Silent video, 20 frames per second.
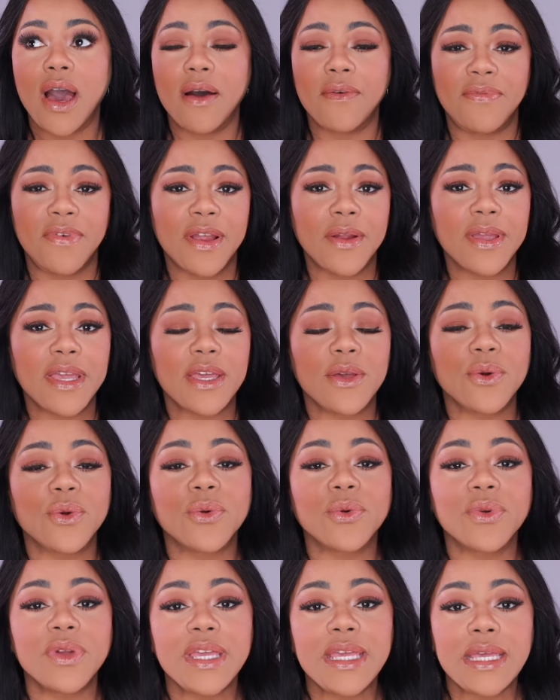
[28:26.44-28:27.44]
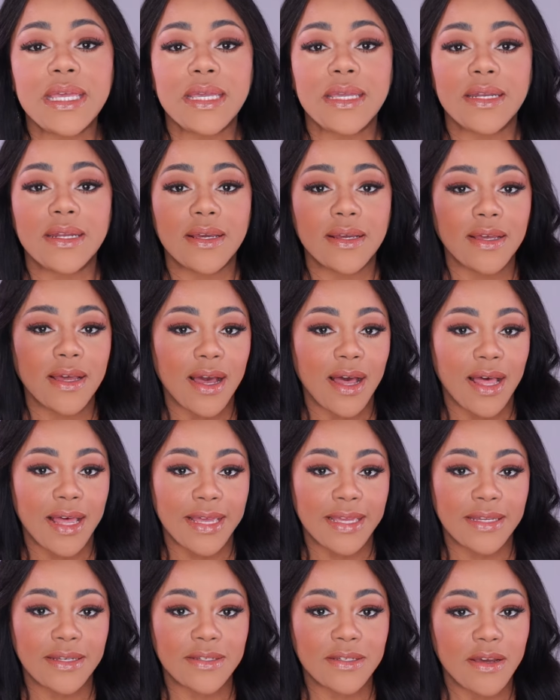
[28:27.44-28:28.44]
a very green
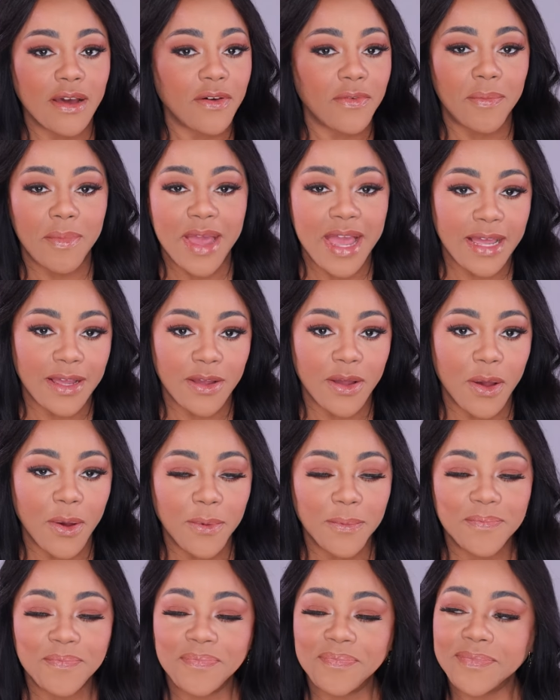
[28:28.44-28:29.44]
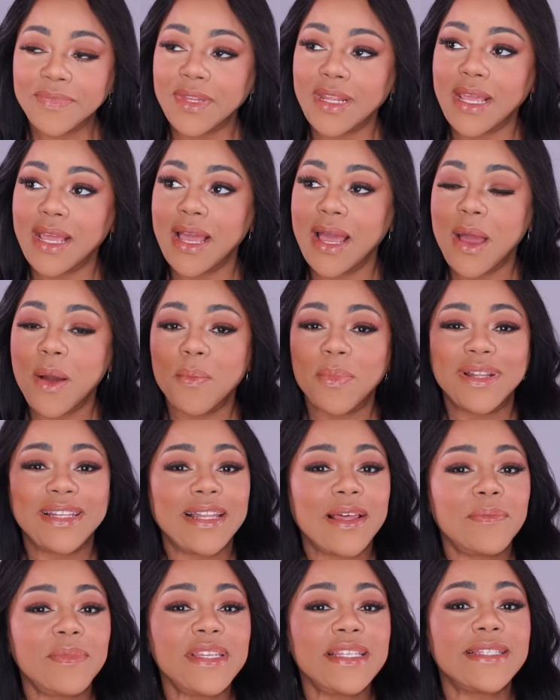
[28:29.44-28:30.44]
kind of mango. But
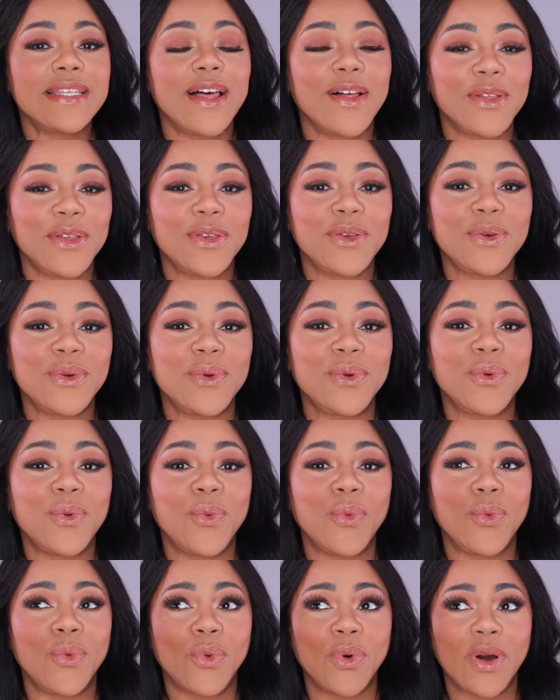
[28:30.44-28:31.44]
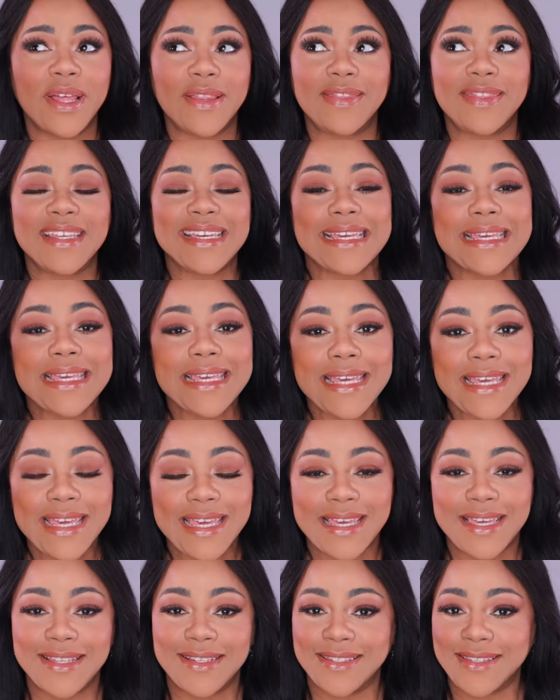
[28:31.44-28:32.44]
let me tell you what the
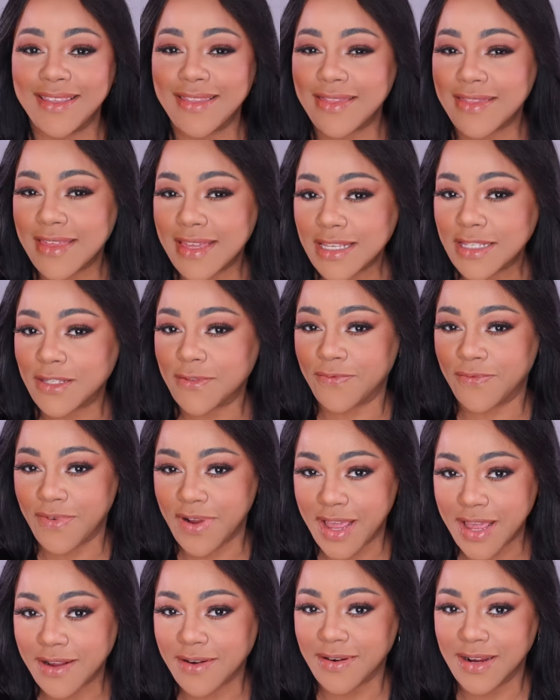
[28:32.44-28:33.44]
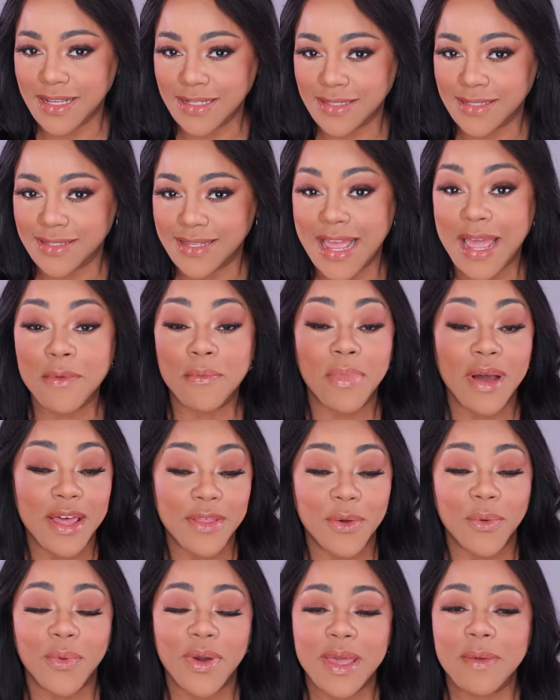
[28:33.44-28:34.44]
key to this fragrance, and by
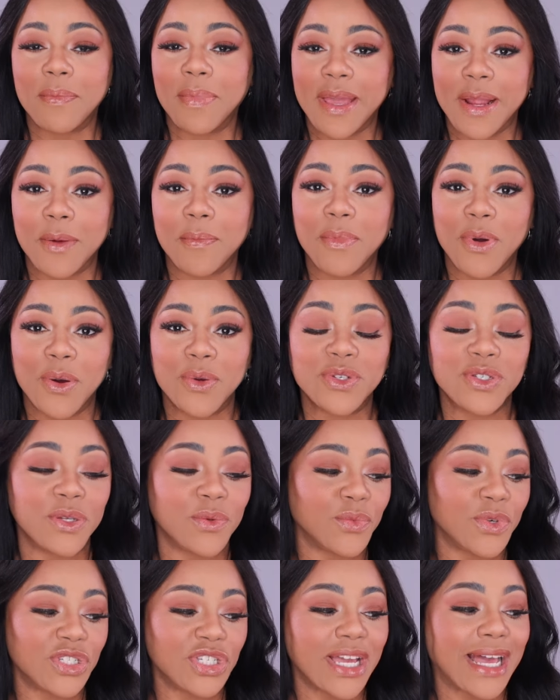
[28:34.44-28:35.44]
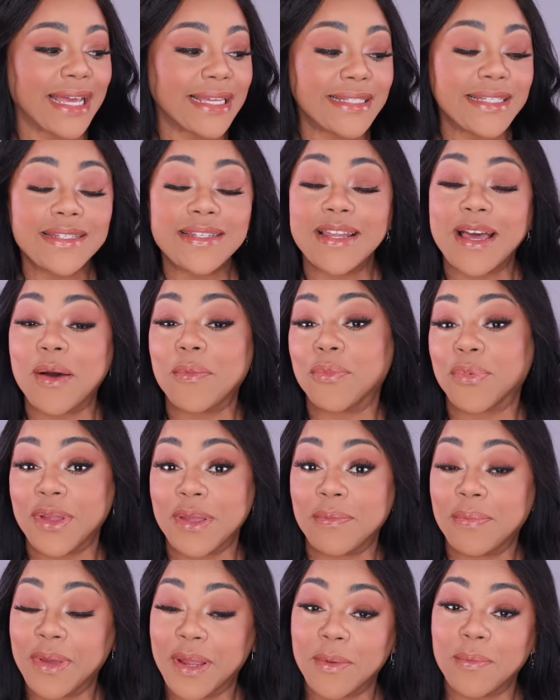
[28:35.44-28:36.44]
the way, Pear Potion, which I did not
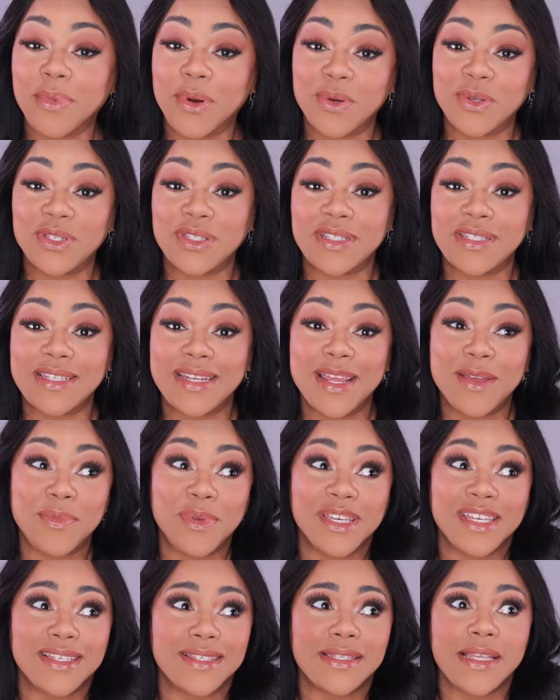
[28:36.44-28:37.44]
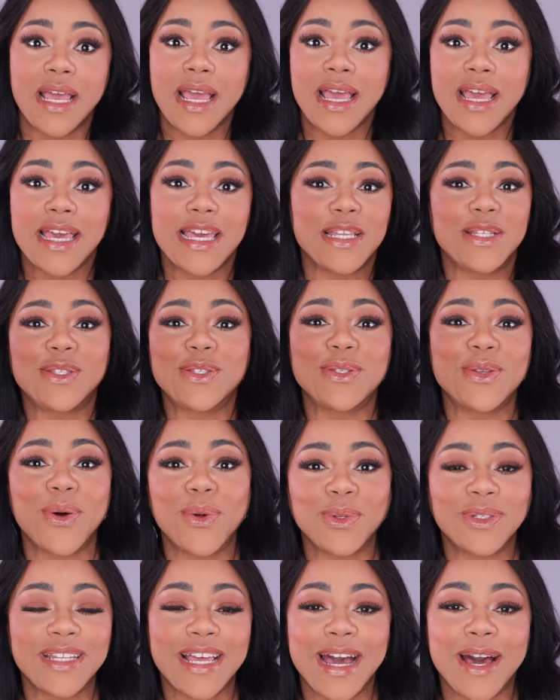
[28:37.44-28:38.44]
bring Pear Potion today because it's
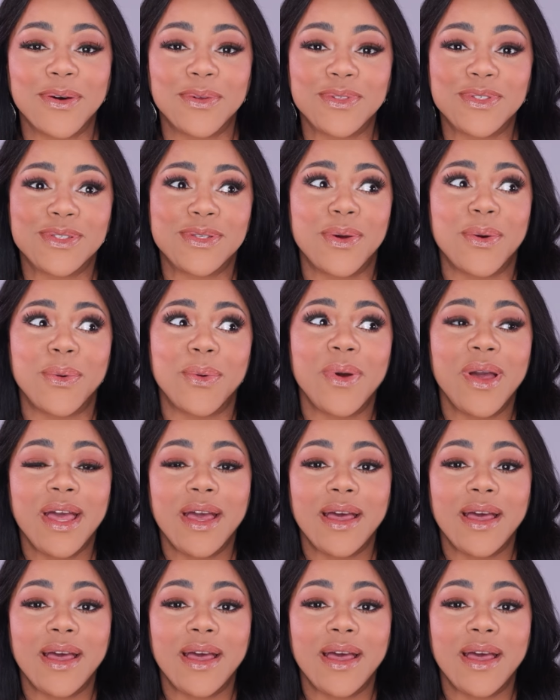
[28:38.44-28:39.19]
sold out. So,